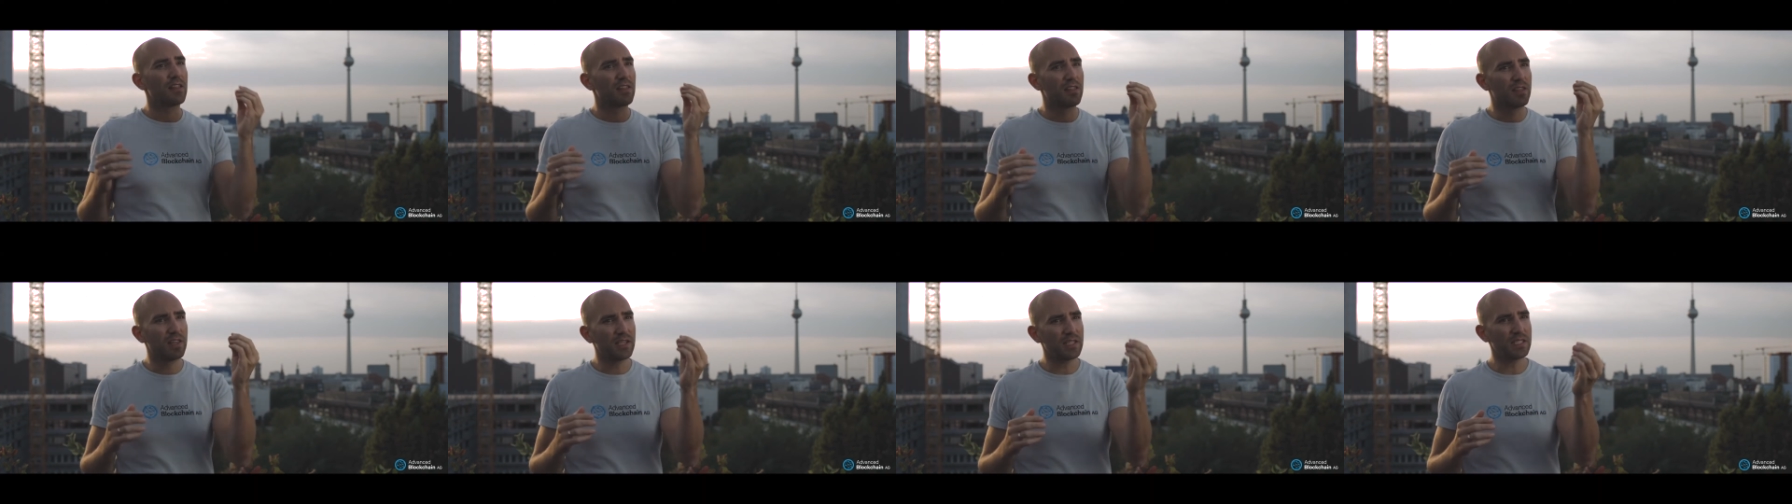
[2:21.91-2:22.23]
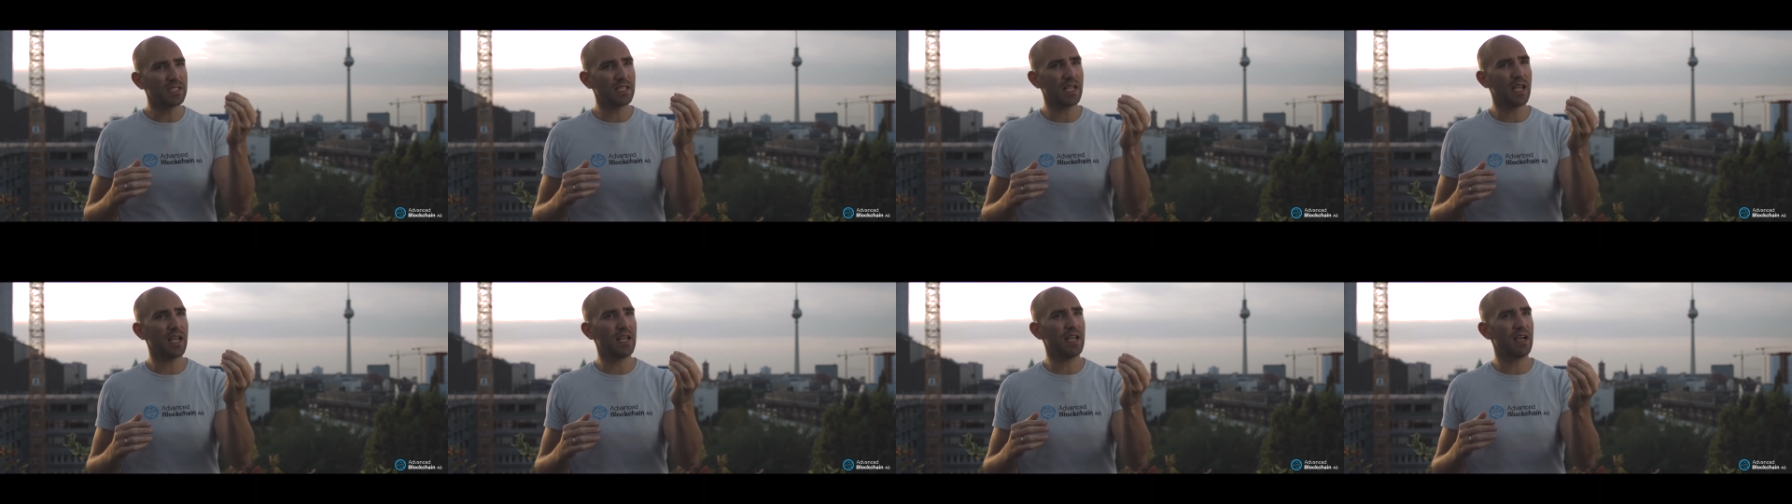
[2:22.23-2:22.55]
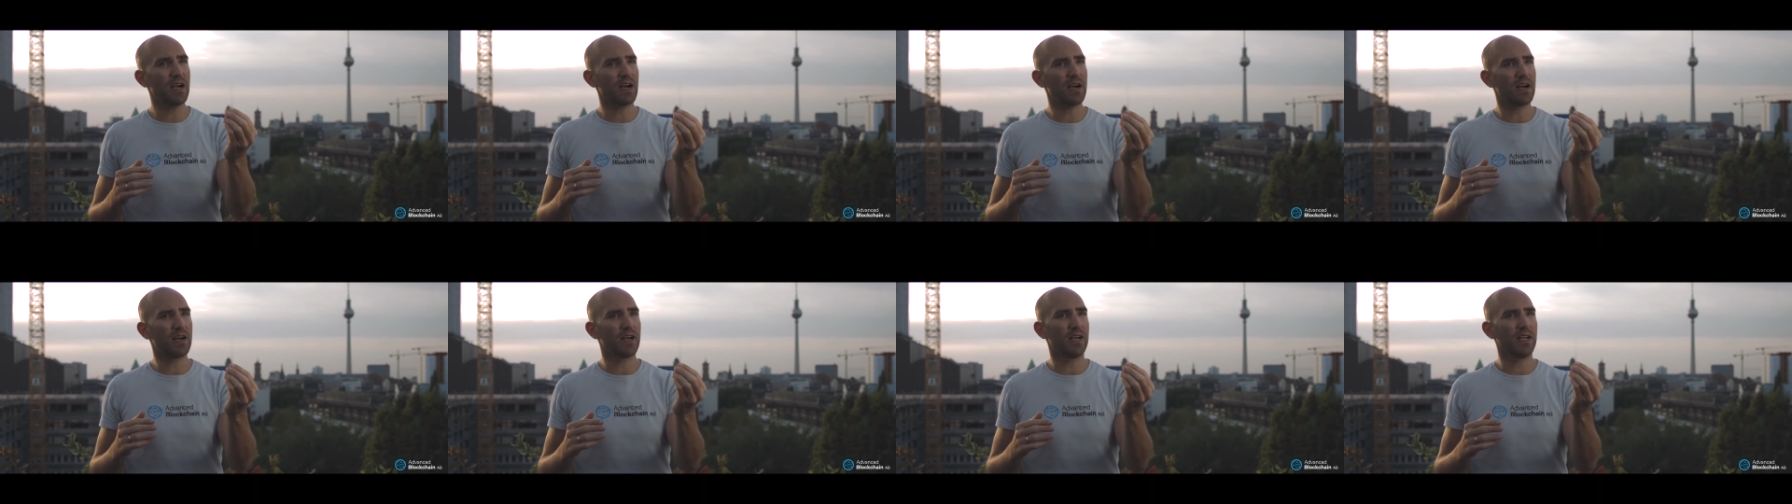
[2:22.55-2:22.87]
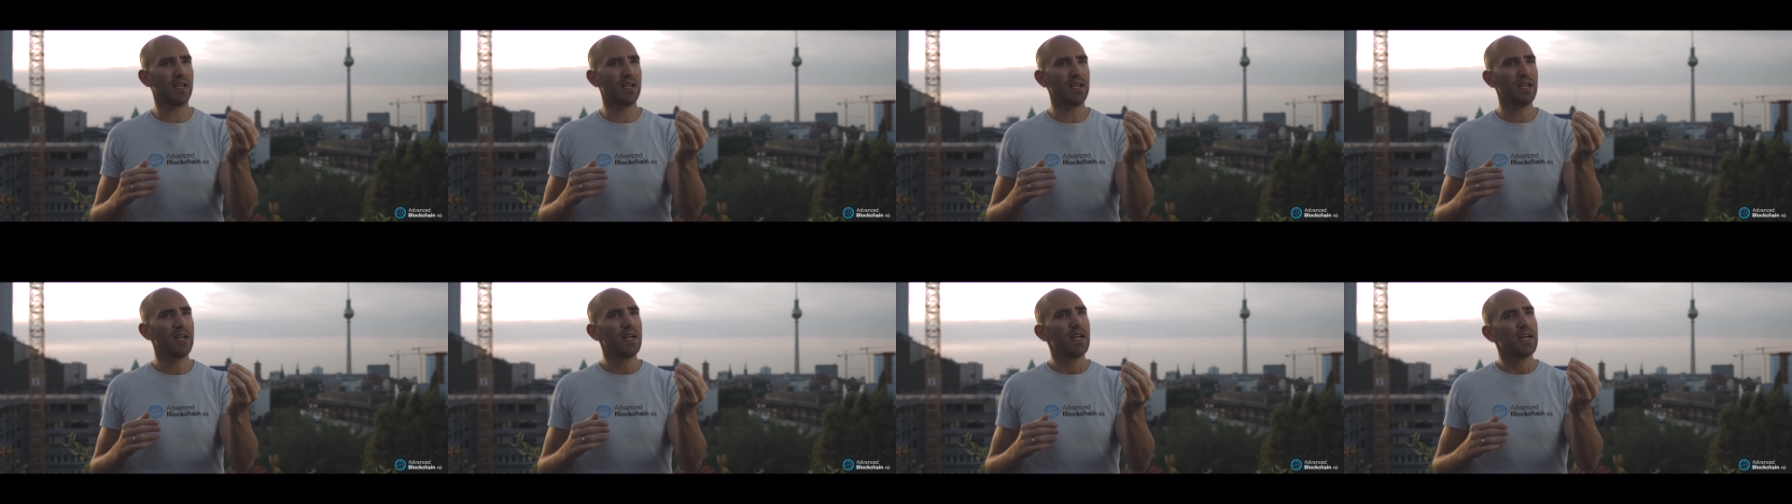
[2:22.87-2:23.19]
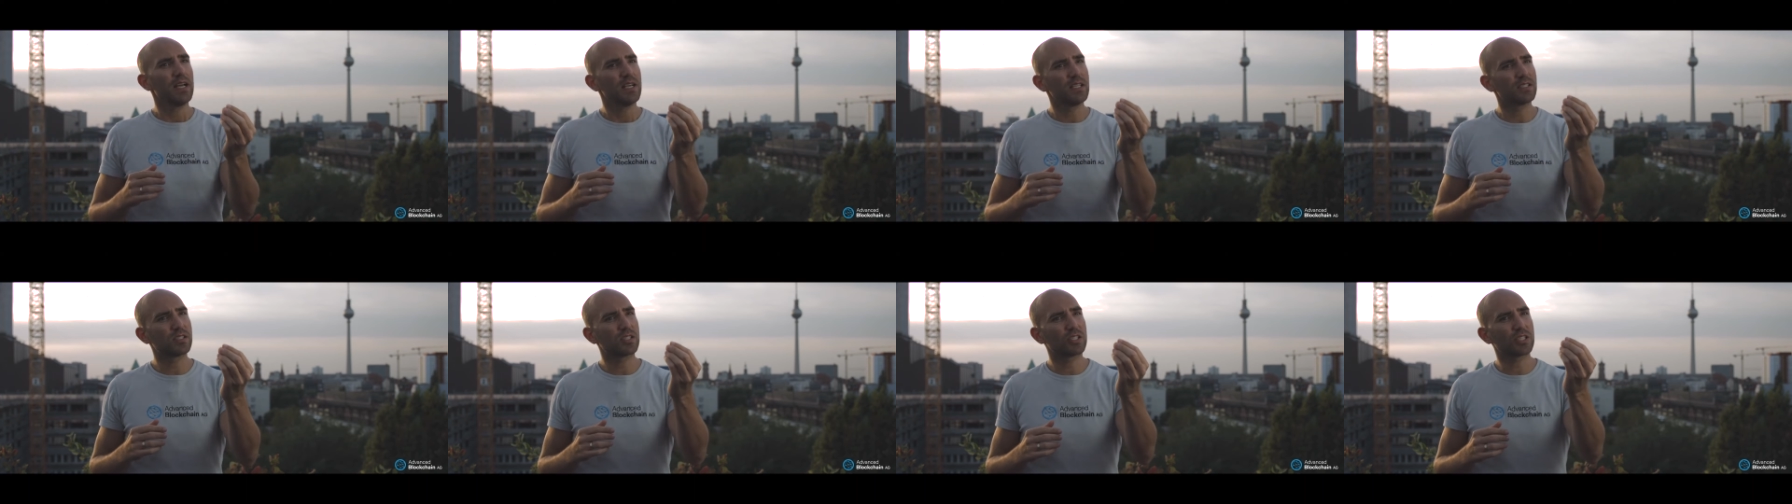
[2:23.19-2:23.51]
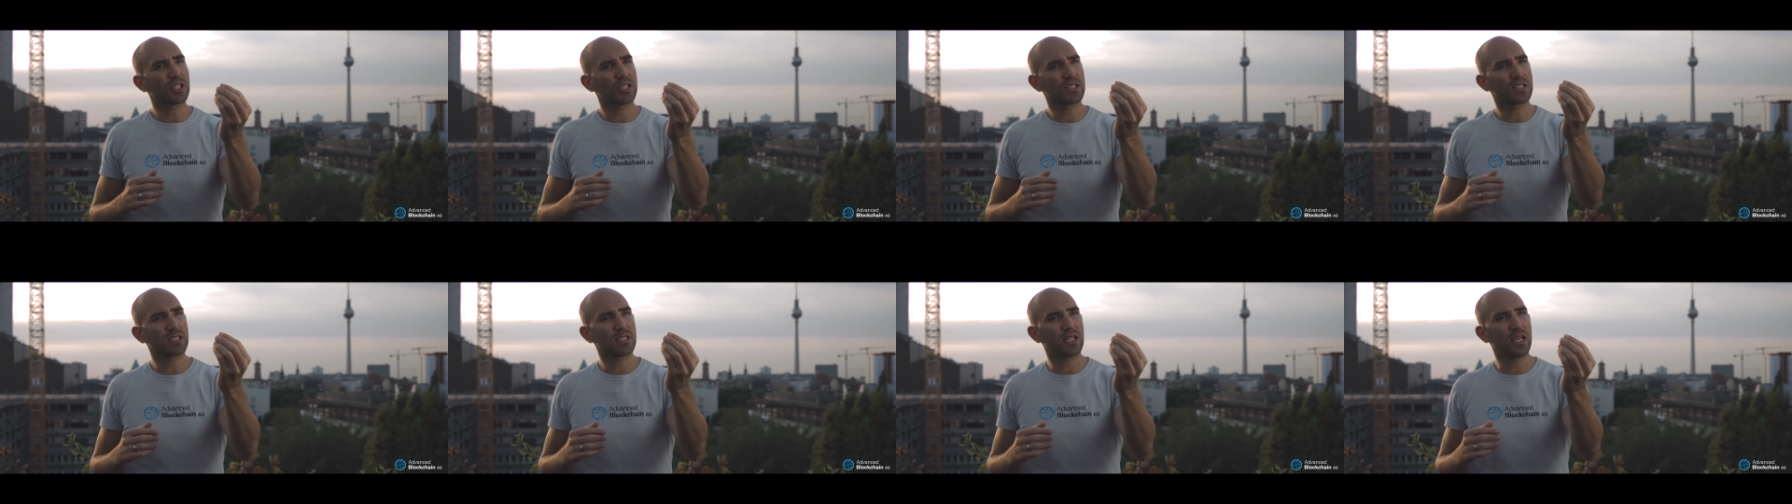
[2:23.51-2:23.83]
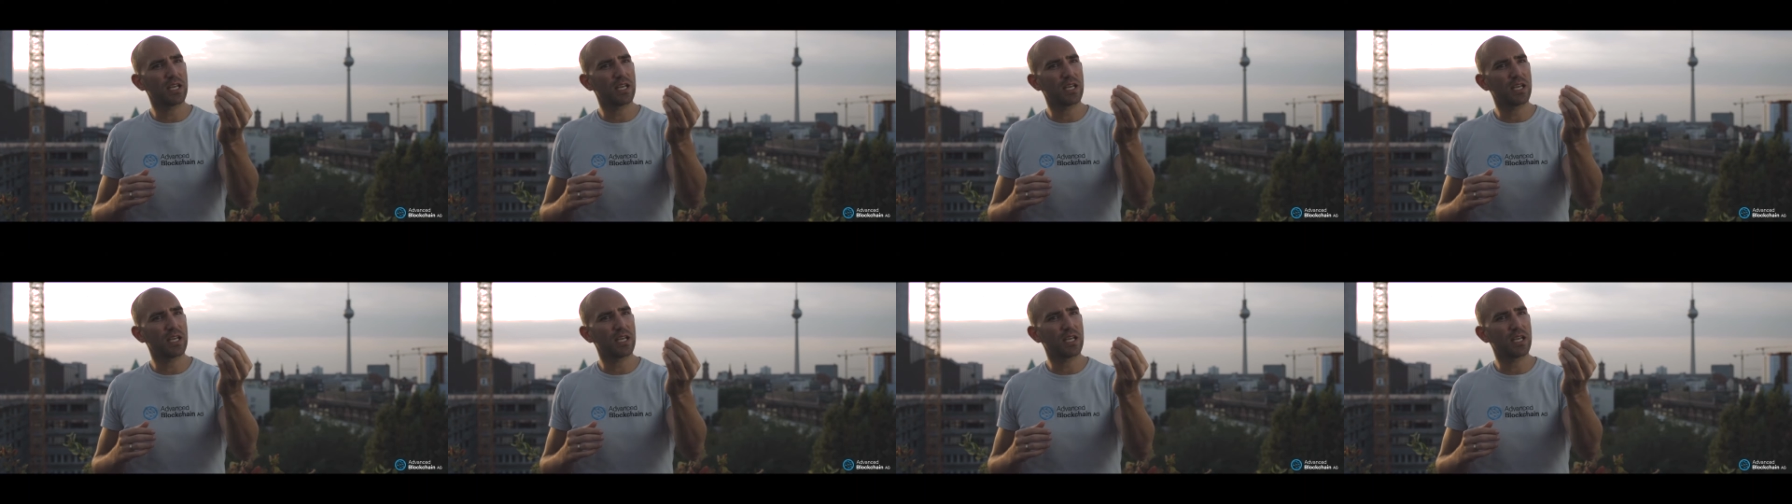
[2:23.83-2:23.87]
this AI is just